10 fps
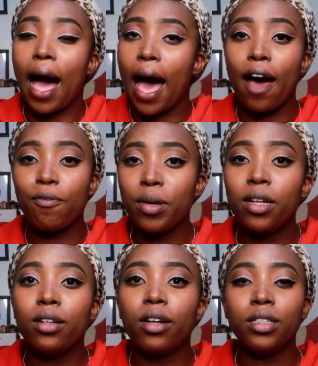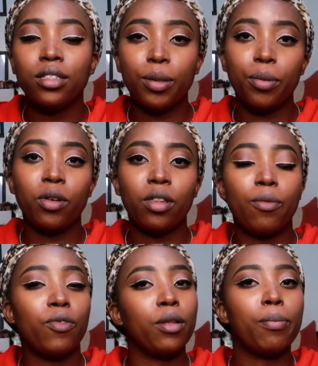I've been shipping with
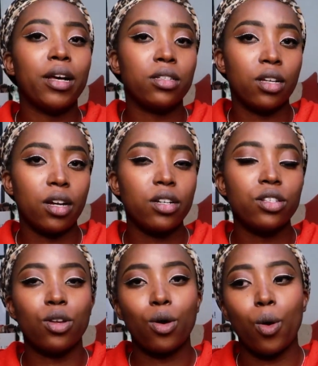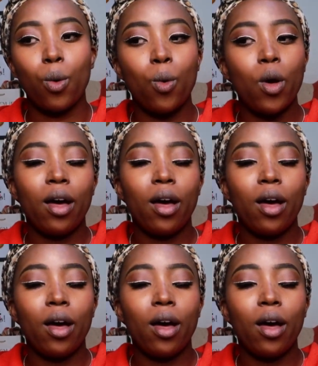them for the past year, so